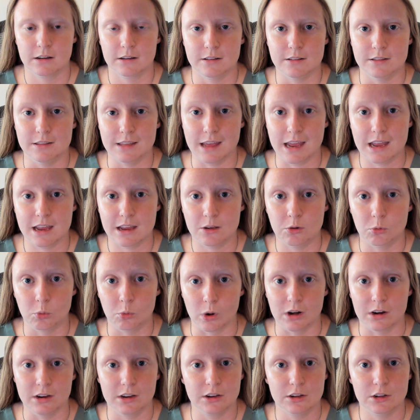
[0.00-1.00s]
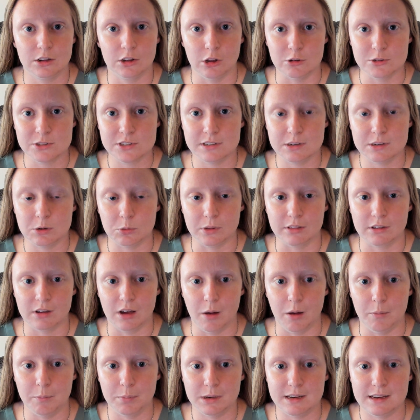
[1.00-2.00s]
They work closely with
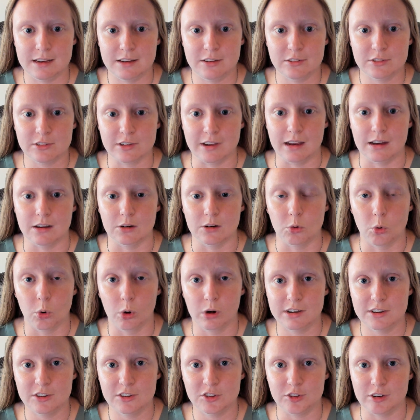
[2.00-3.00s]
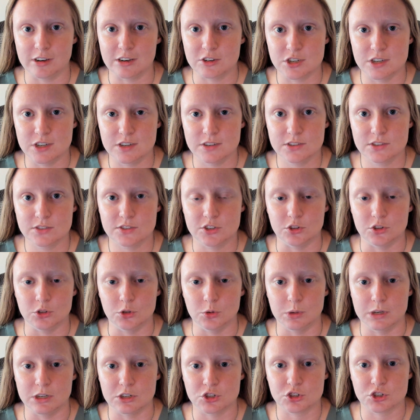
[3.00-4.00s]
companies and organizations to
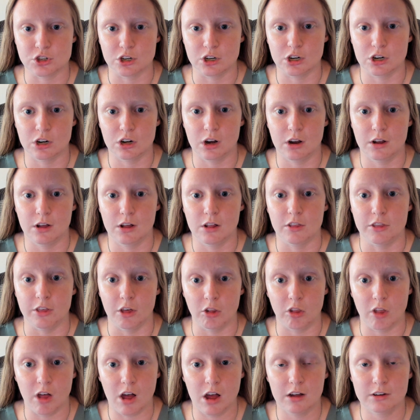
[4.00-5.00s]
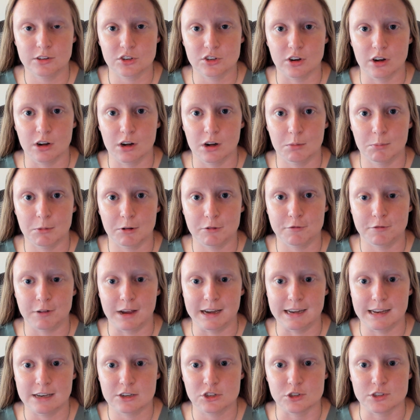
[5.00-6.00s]
ensure the long-term
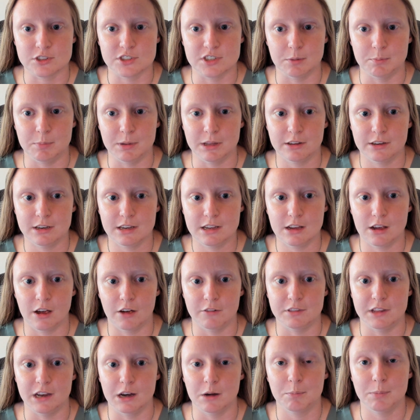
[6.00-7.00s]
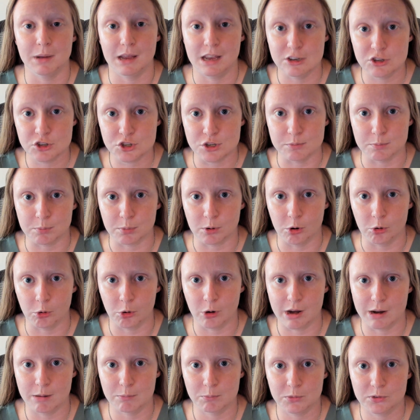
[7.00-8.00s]
financial stability of their pension
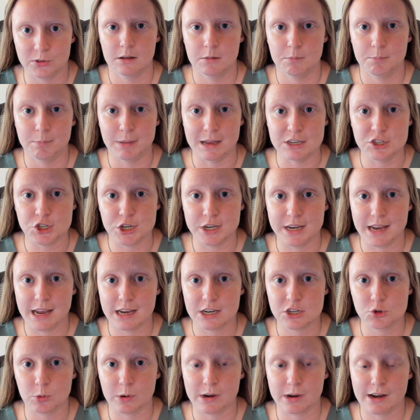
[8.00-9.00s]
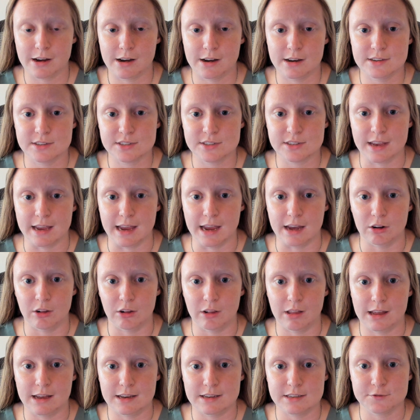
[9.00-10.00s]
programs. Pension actuaries
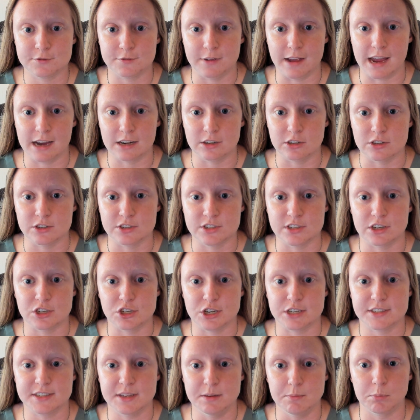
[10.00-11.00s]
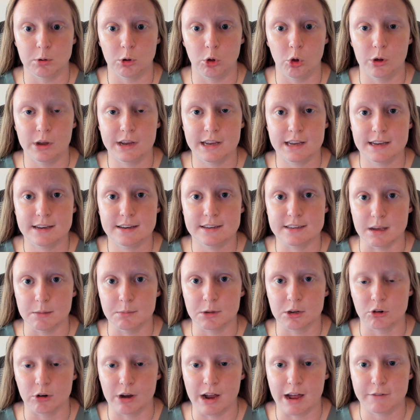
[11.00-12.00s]
analyze factors such as employee
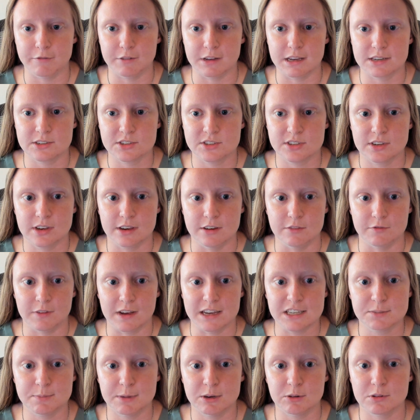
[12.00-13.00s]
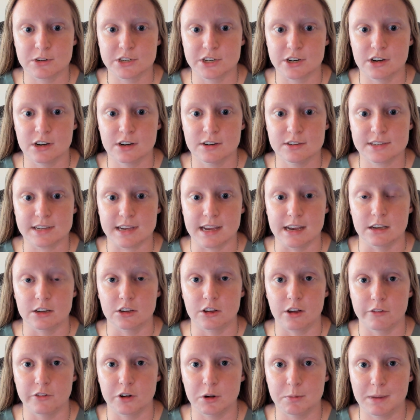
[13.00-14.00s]
demographics, investment returns, and
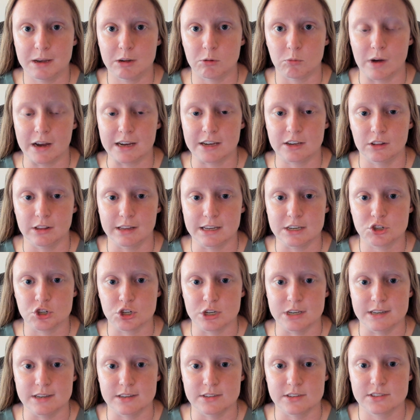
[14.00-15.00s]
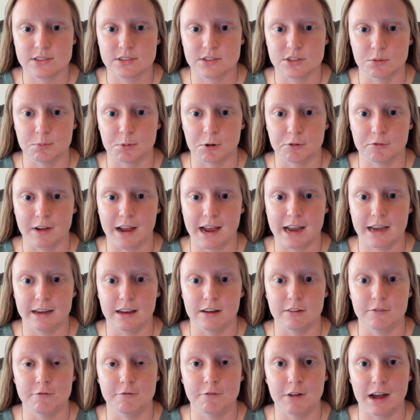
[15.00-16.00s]
government regulations to provide
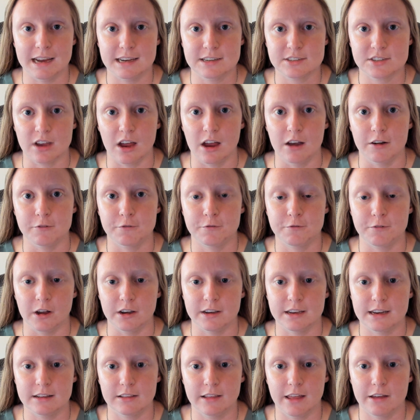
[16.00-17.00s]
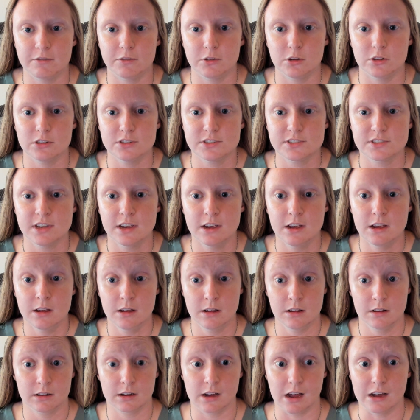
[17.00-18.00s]
advice on funding levels,
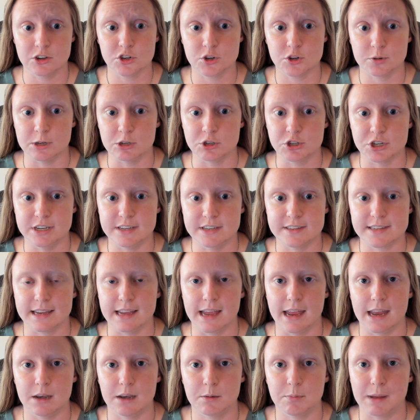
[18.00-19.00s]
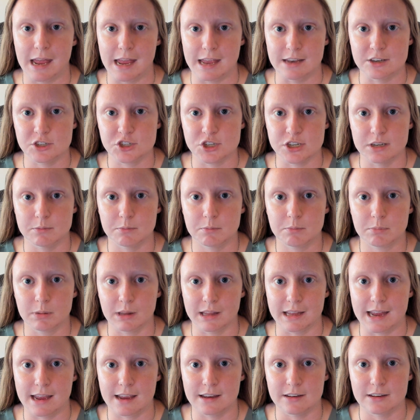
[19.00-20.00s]
contributions, and pension
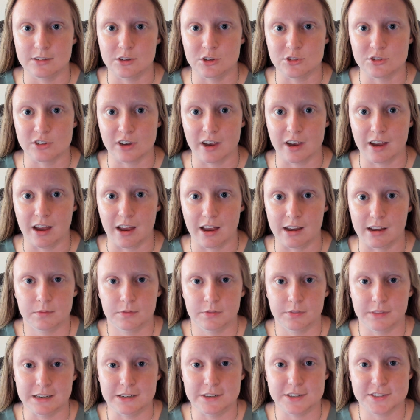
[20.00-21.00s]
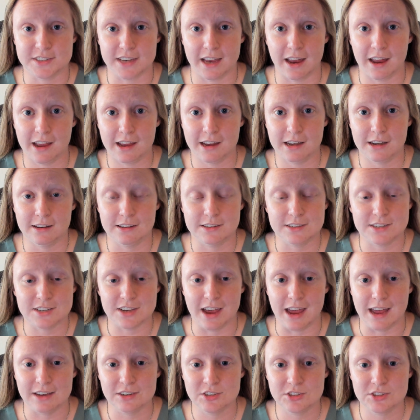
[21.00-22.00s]
plan design. They design,
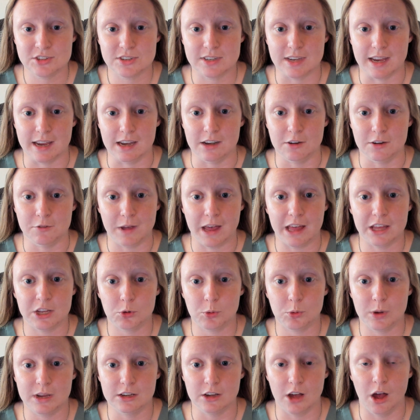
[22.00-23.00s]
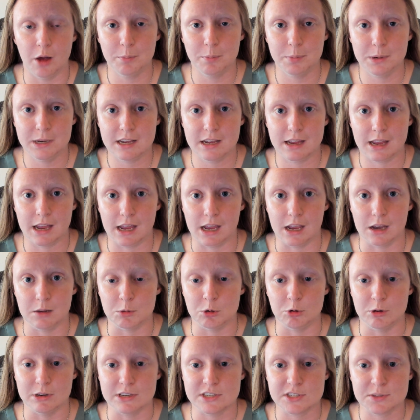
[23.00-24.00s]
test, and evaluate company and
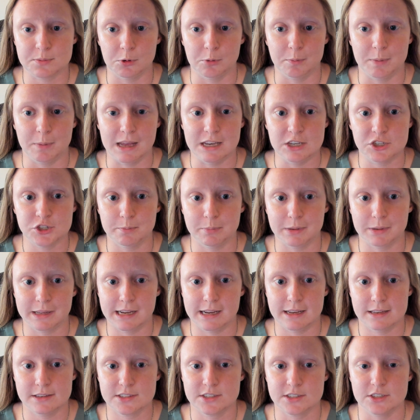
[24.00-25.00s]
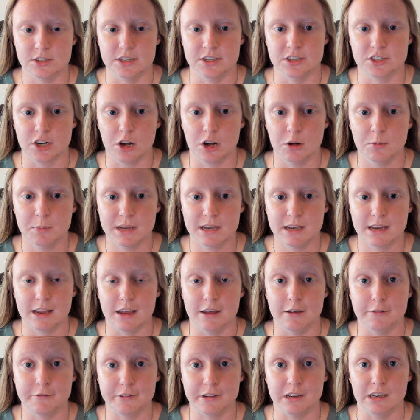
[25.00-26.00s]
municipal pension plans to determine
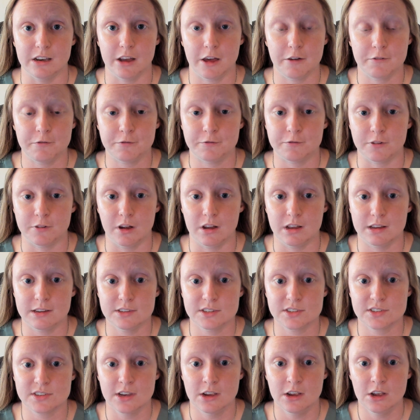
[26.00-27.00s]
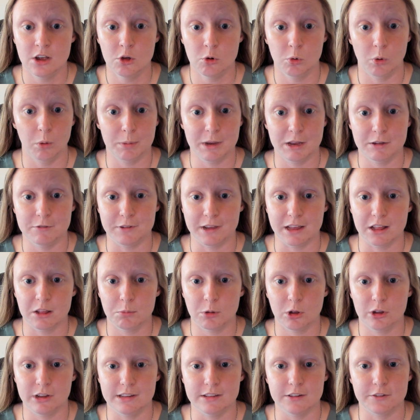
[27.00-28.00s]
if enough funds will be
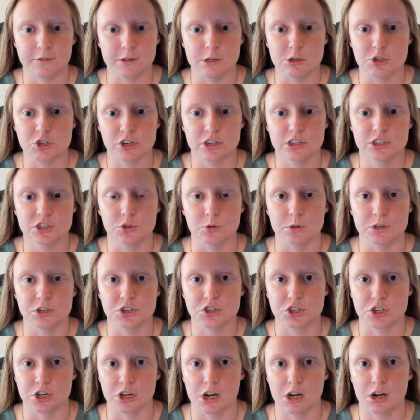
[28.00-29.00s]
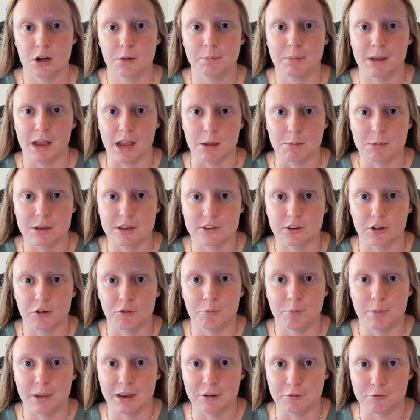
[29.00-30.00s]
available in the future to ensure payment
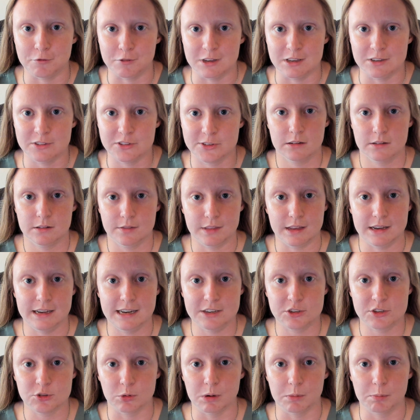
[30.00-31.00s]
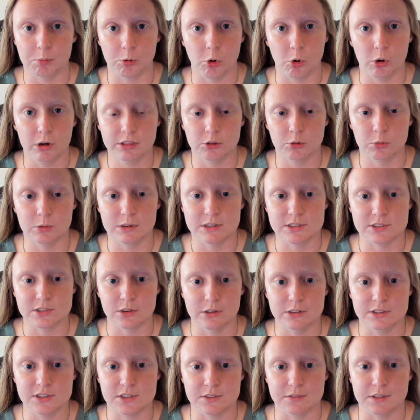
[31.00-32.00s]
of benefits. They need to report the
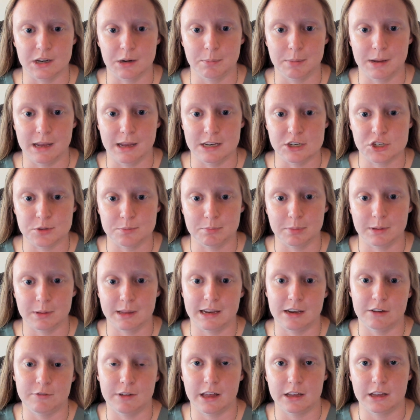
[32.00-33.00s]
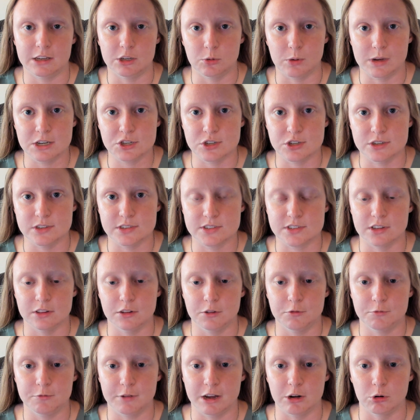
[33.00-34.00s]
results of their pension plan evaluations to the
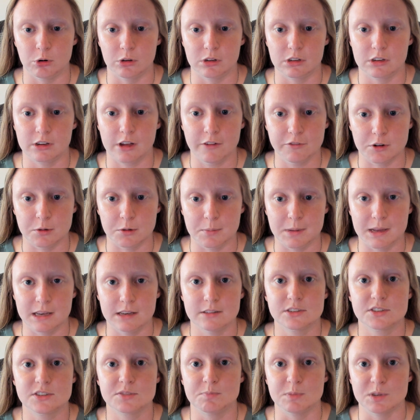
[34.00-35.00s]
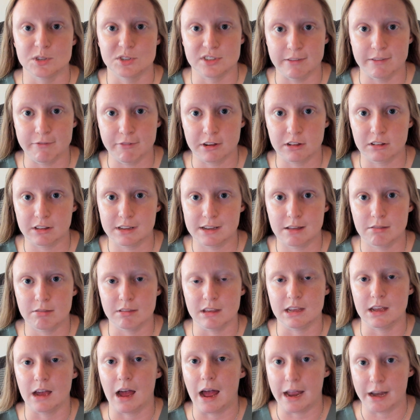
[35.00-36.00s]
federal government, specifically
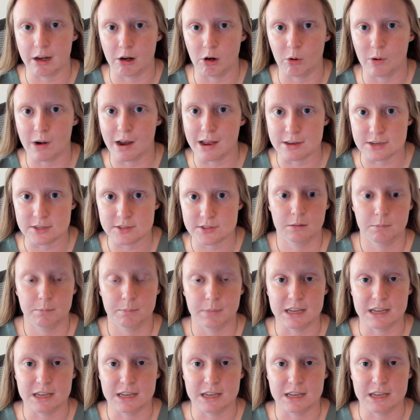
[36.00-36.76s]
the IRS.